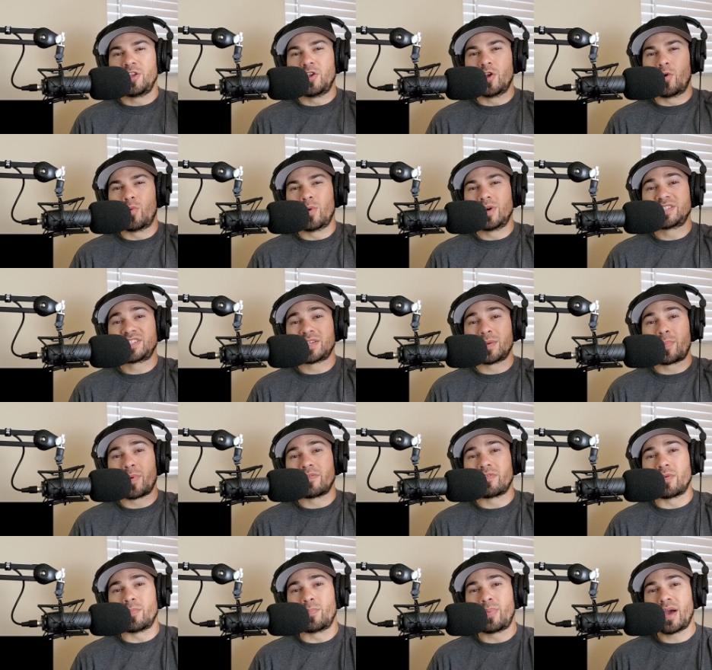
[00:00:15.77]
Yo, what's up
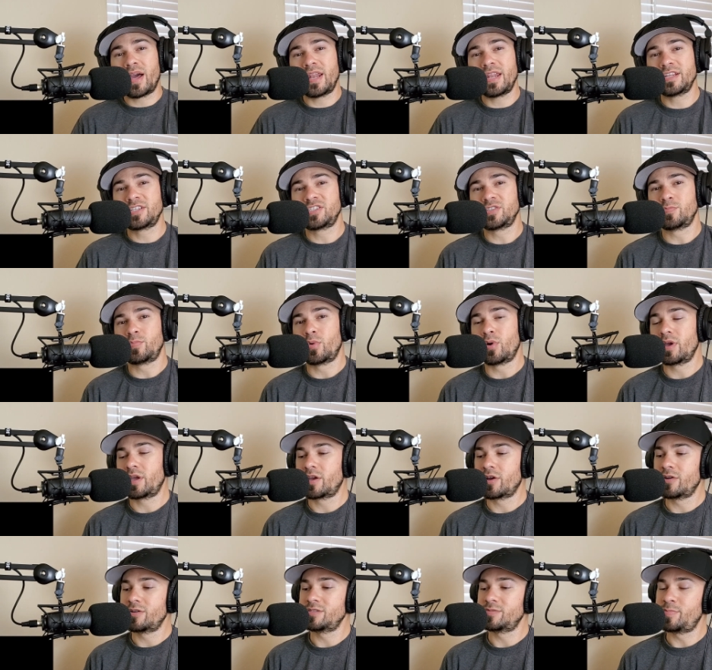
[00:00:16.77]
everybody? It's your boy
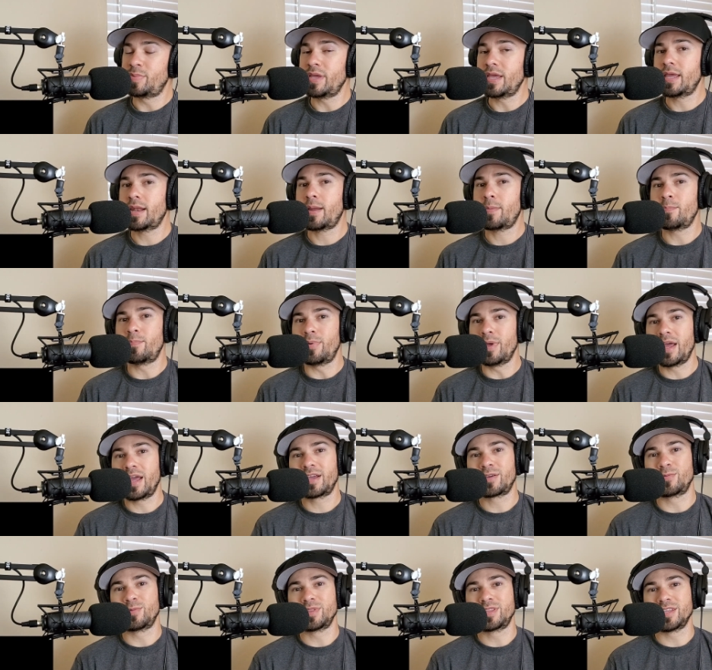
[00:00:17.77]
Curtis B and I'm
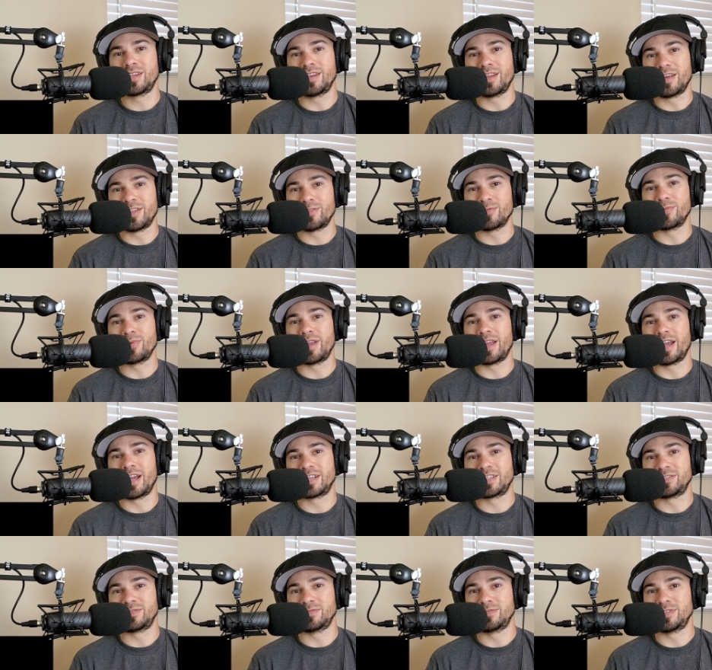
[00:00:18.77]
back with another
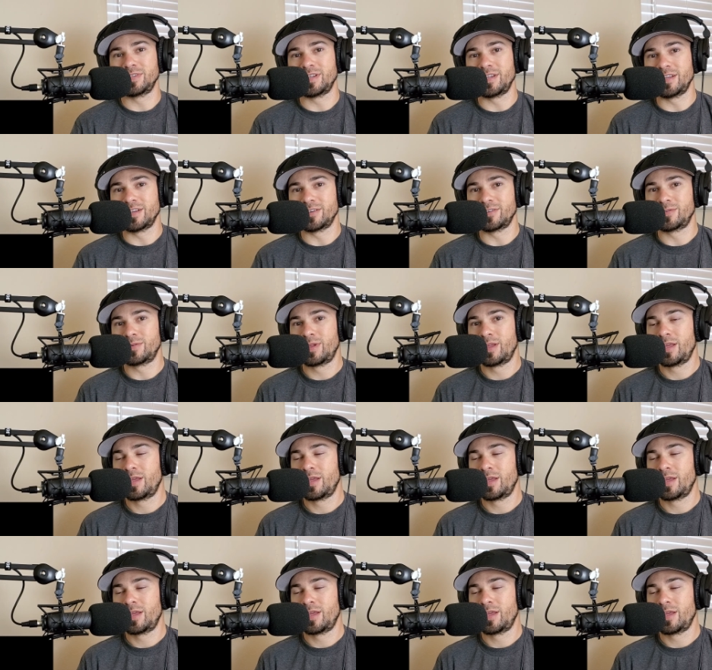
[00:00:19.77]
reaction video.